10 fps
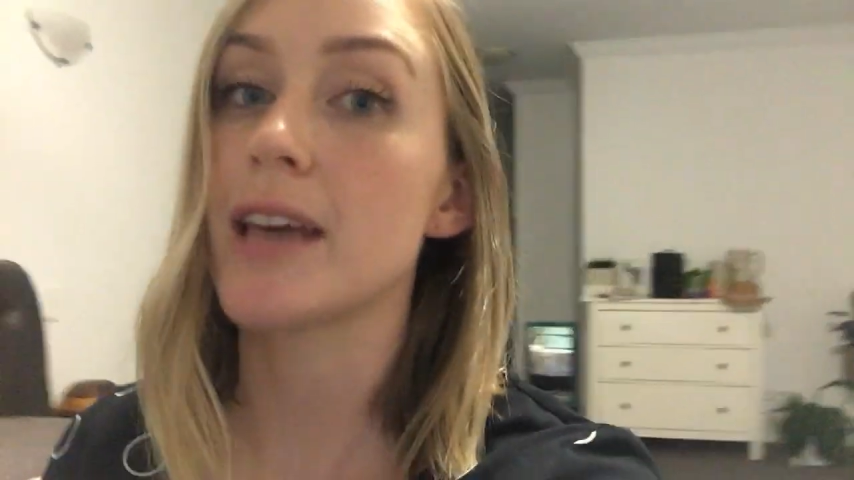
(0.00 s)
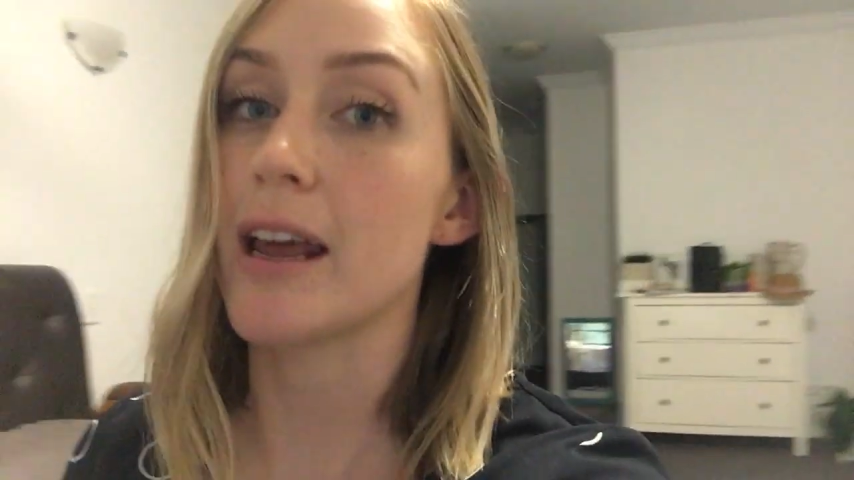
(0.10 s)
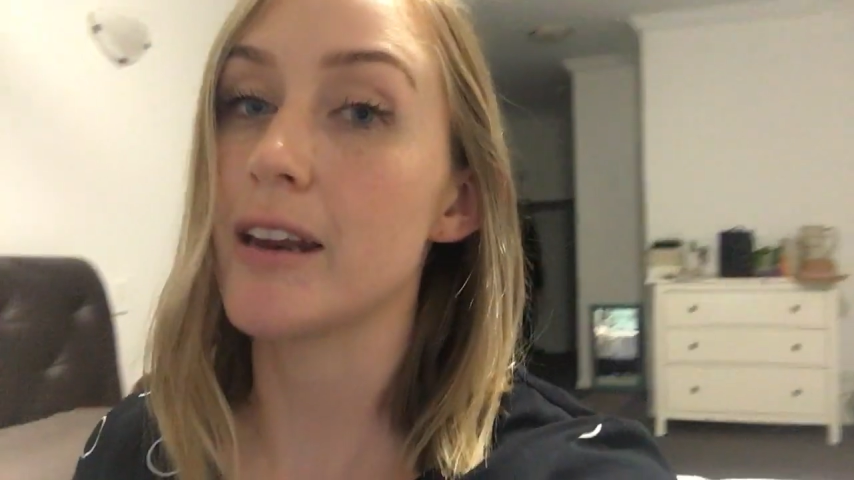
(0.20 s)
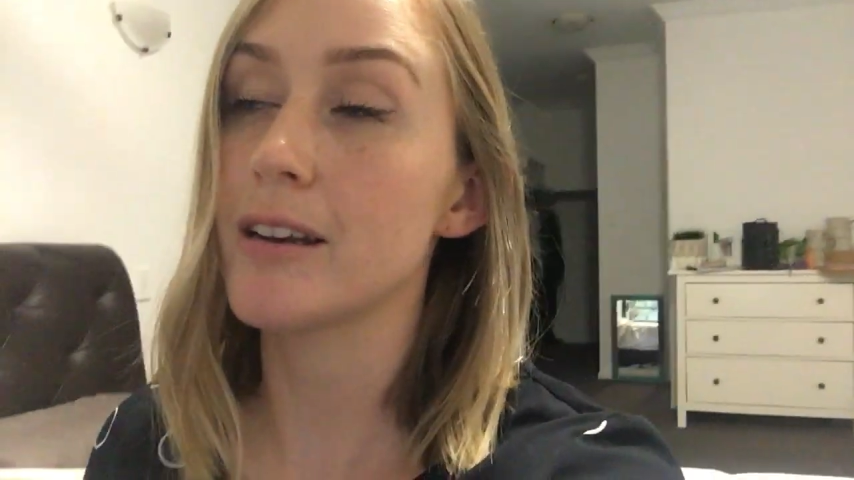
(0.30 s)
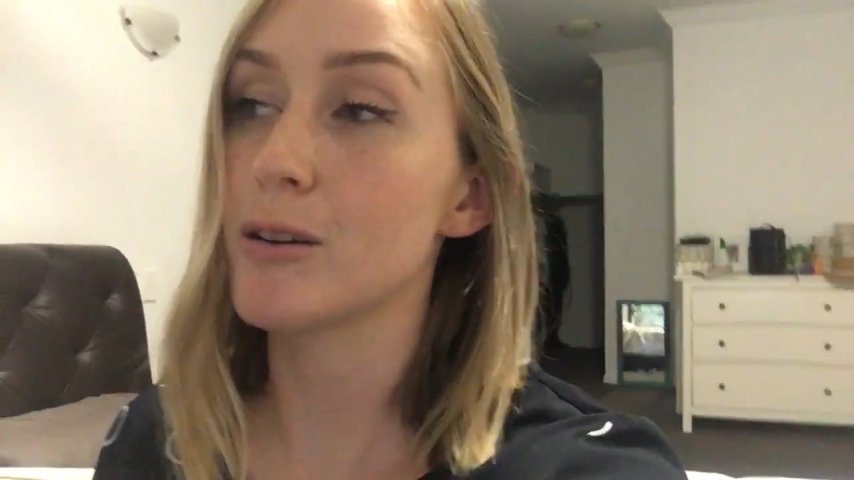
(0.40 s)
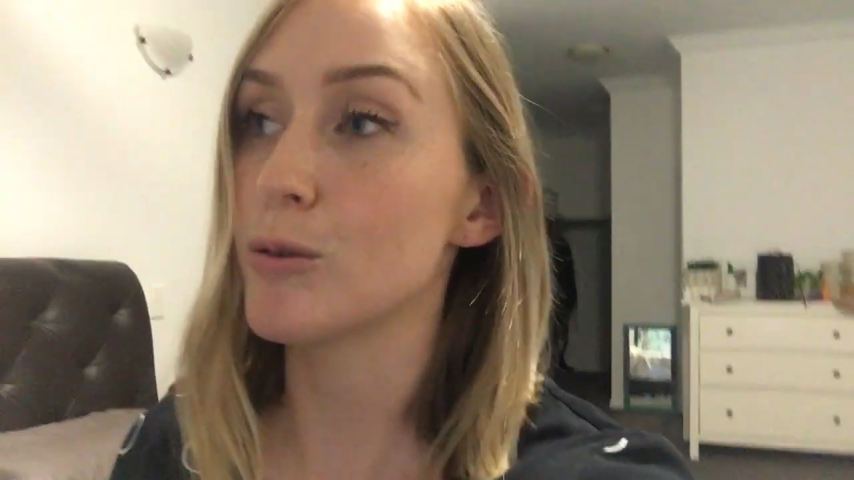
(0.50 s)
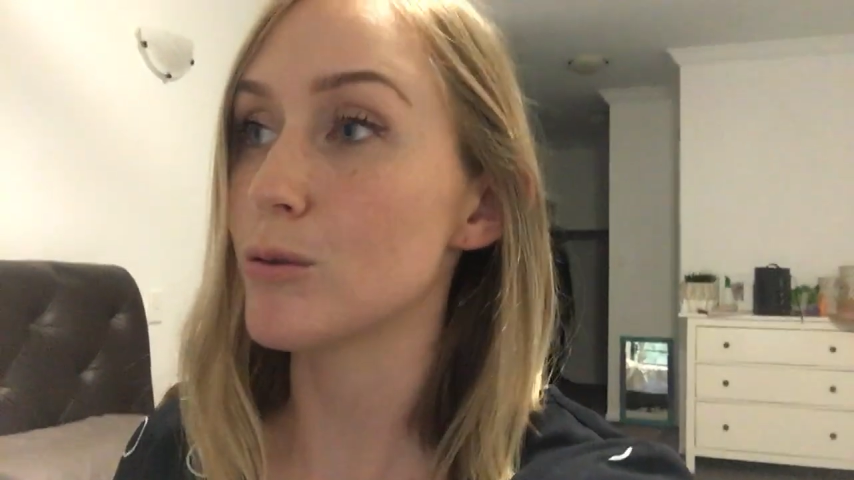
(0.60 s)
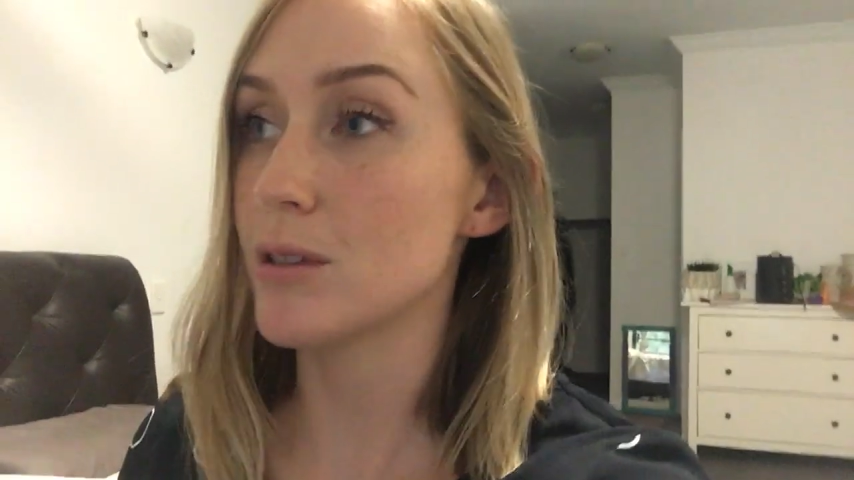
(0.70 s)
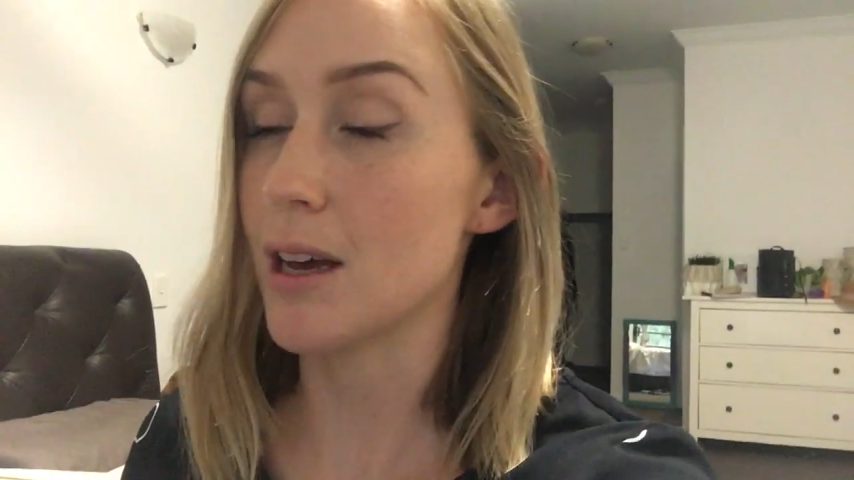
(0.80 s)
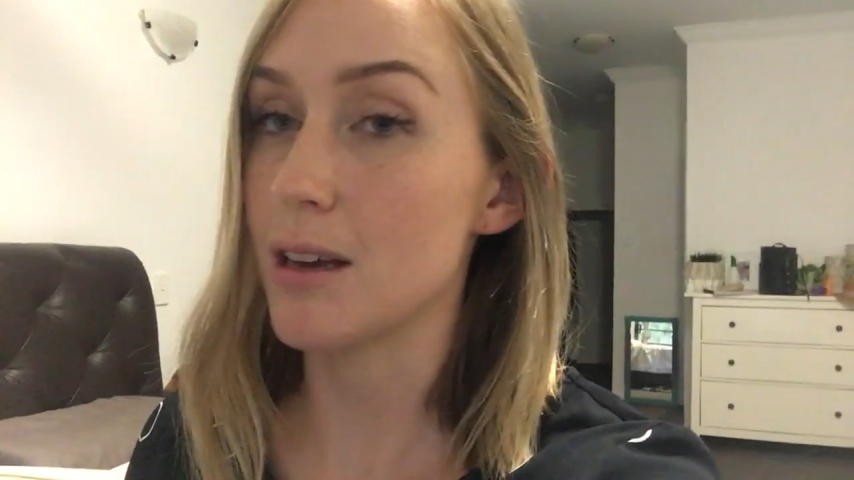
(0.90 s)
get it
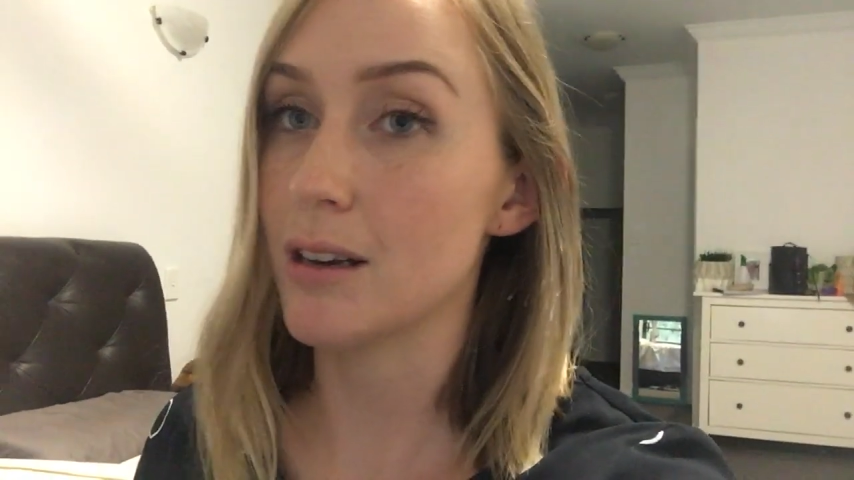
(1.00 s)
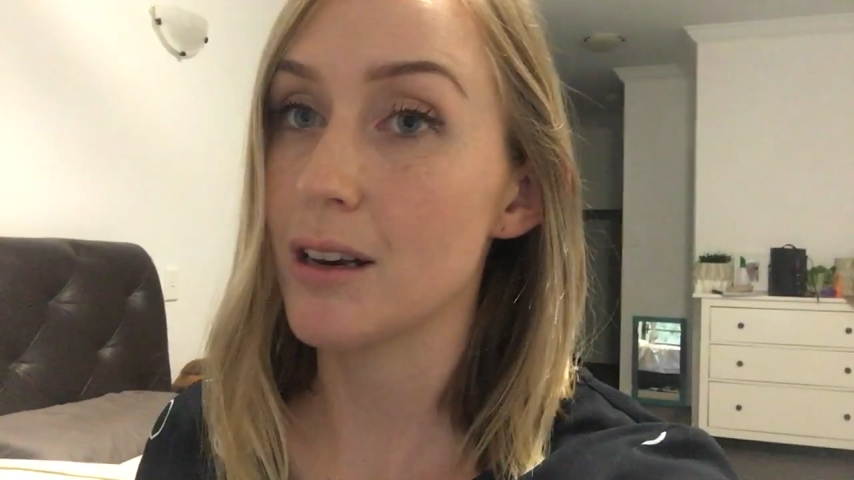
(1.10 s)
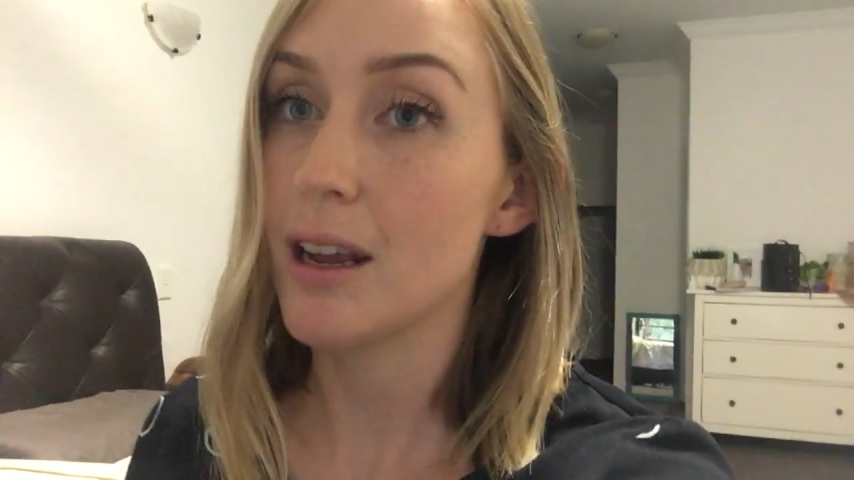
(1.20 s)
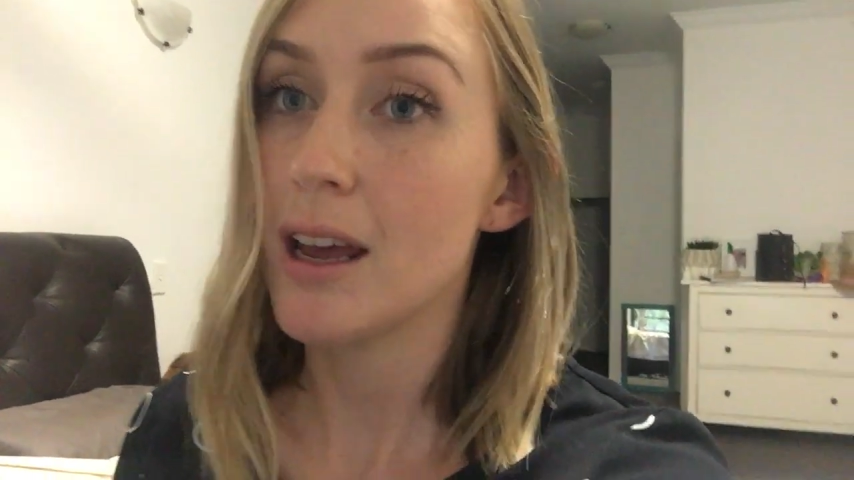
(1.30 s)
all done.